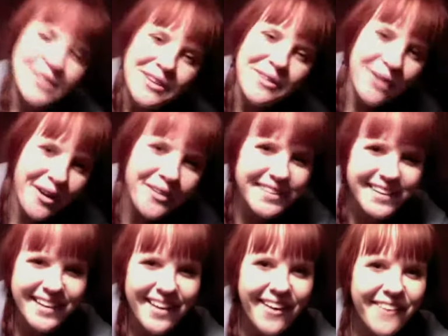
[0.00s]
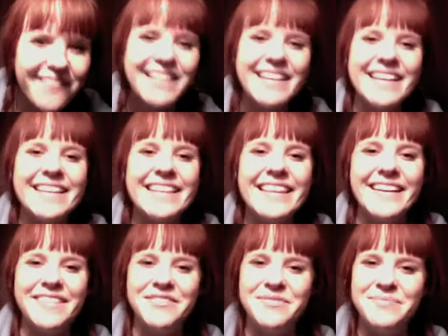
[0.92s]
they were already, already in
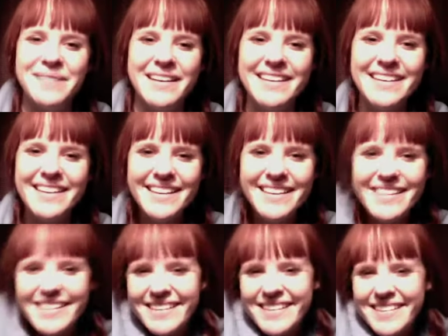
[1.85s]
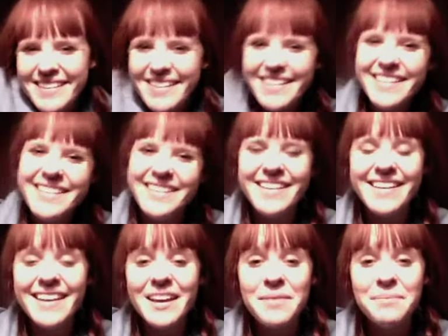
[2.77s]
love, but oh, they're going
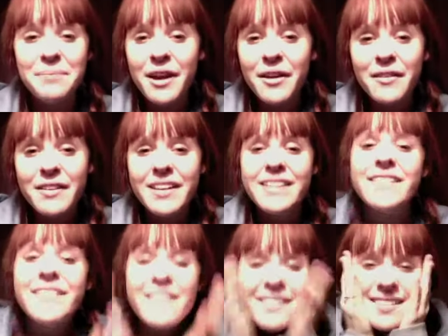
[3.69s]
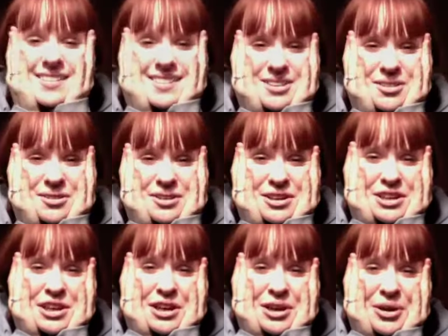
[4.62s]
to get married. Oh, so
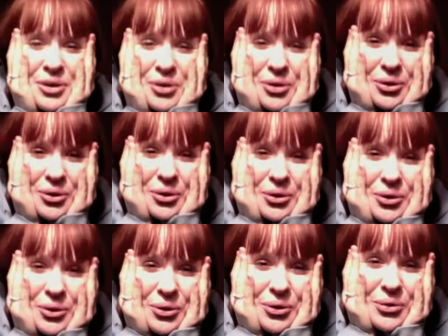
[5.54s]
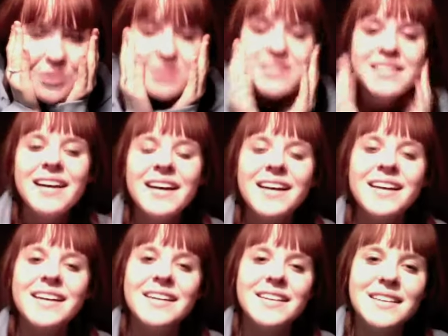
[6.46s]
cute.
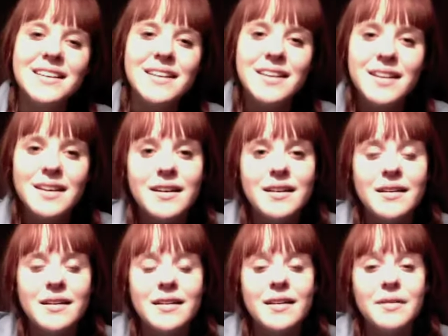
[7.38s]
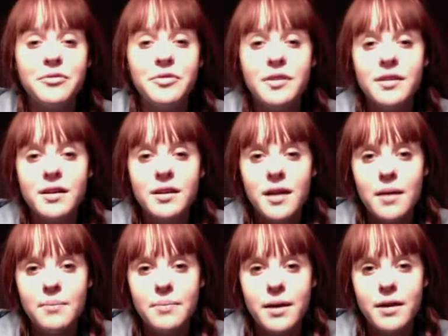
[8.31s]
Uh, oh, and I'm feeling a
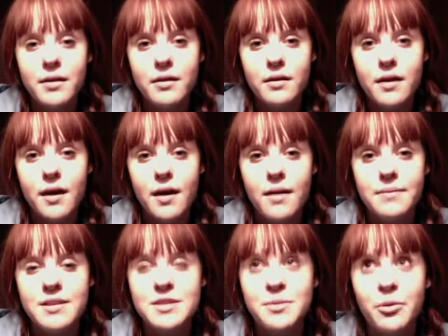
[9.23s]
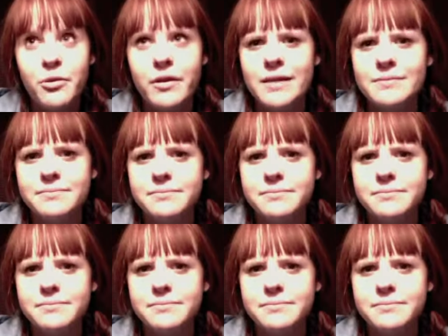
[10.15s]
lot better um, this morning.